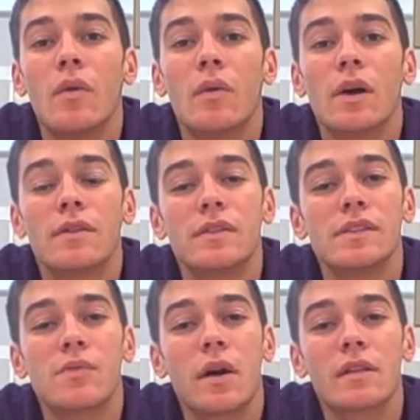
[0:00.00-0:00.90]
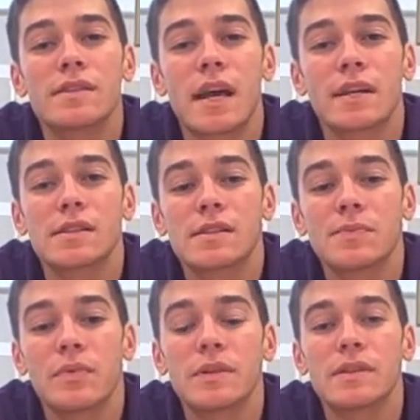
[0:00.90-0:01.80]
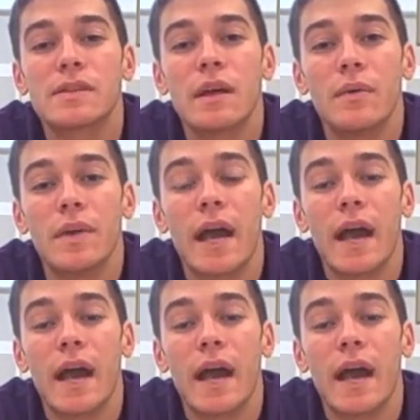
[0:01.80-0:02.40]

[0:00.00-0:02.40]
Well, these wireless access points that we